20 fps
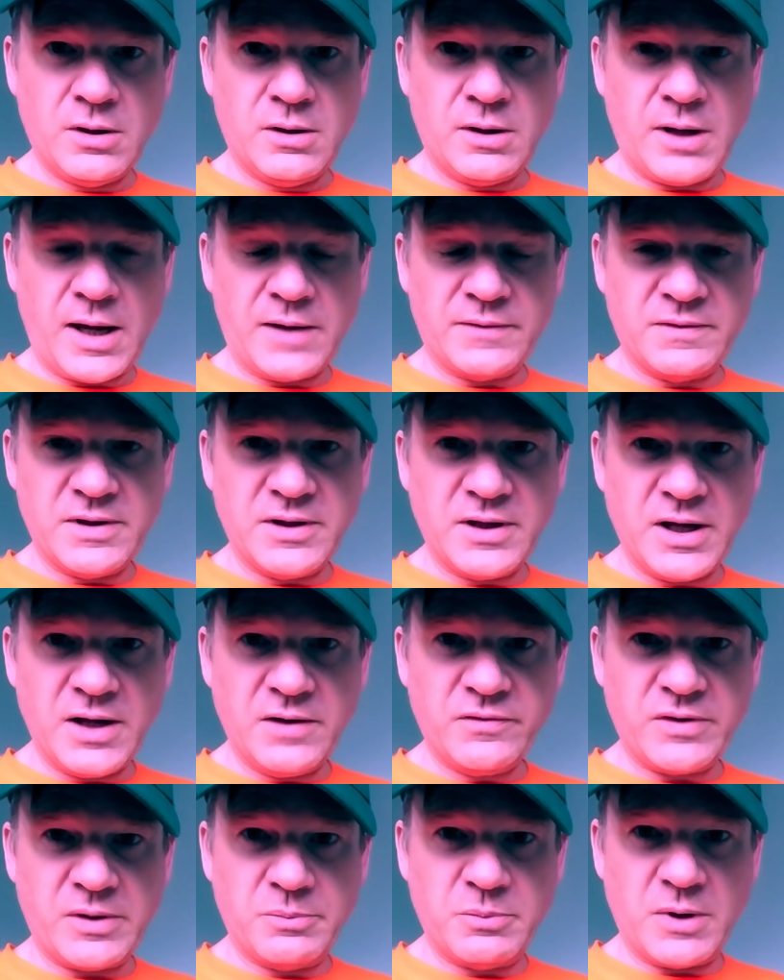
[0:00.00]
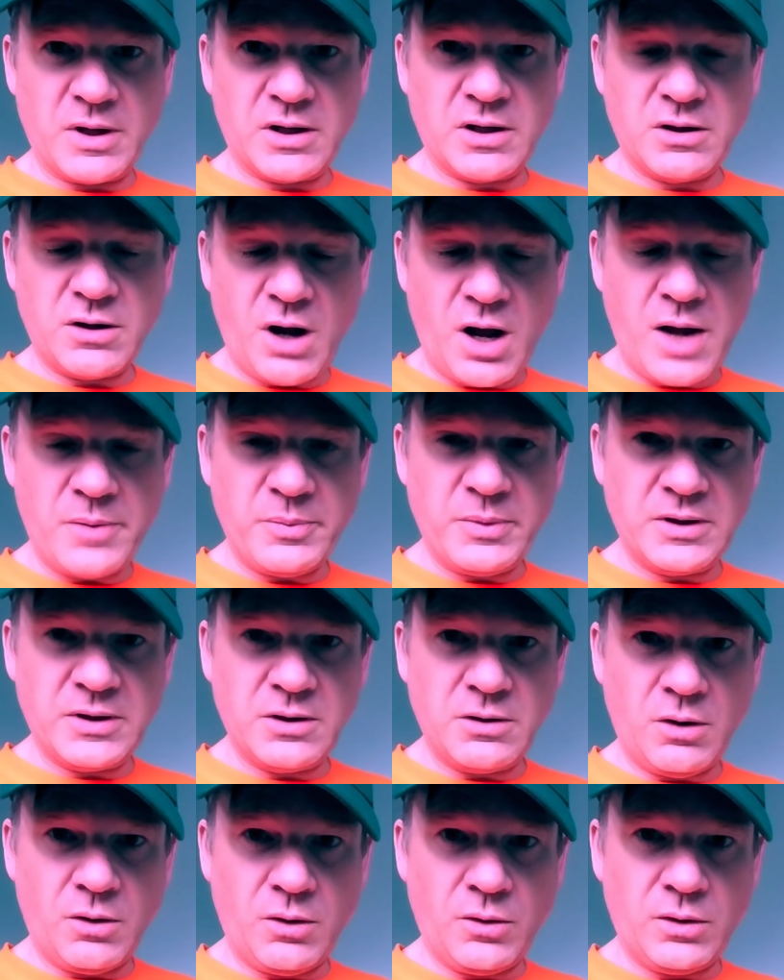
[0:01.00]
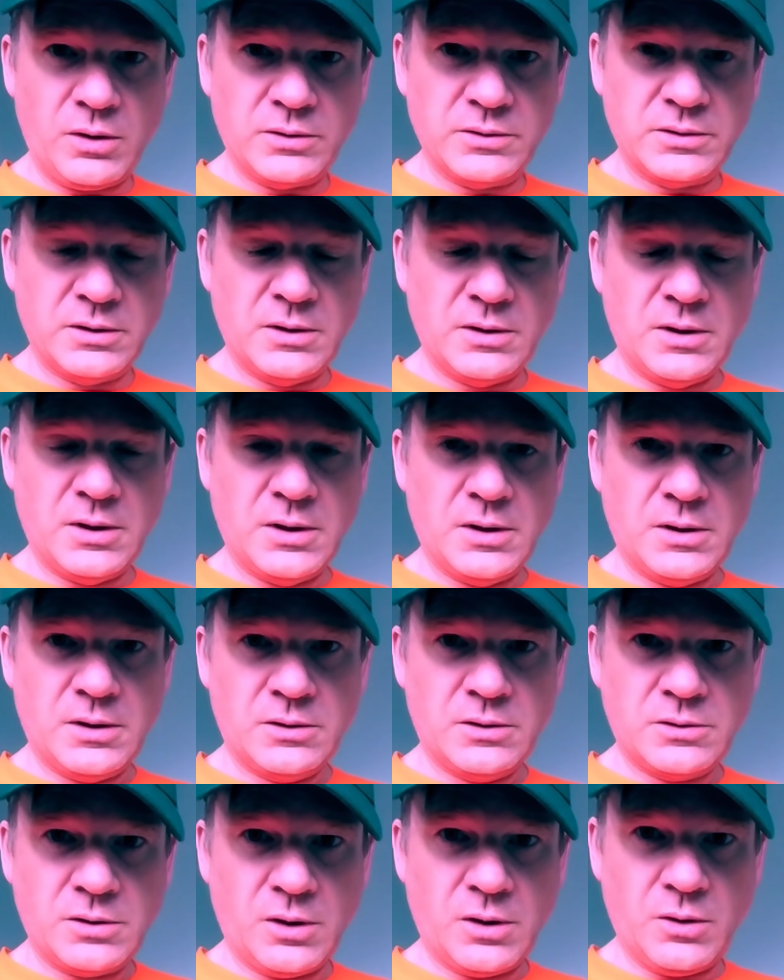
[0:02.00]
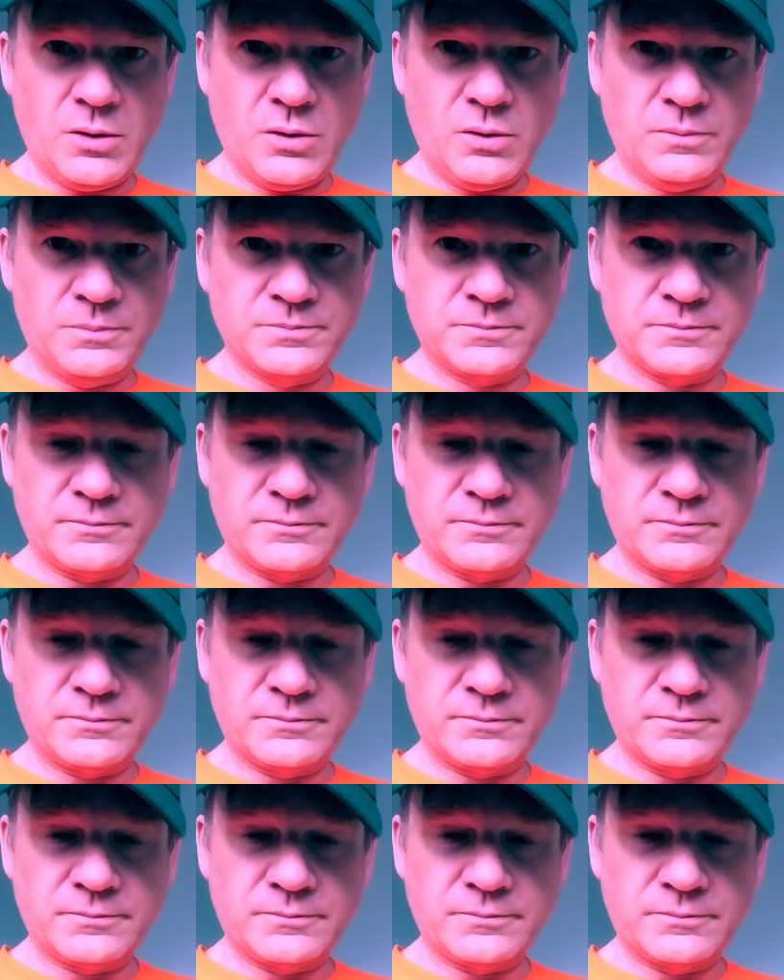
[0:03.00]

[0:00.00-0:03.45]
everything from the common cold to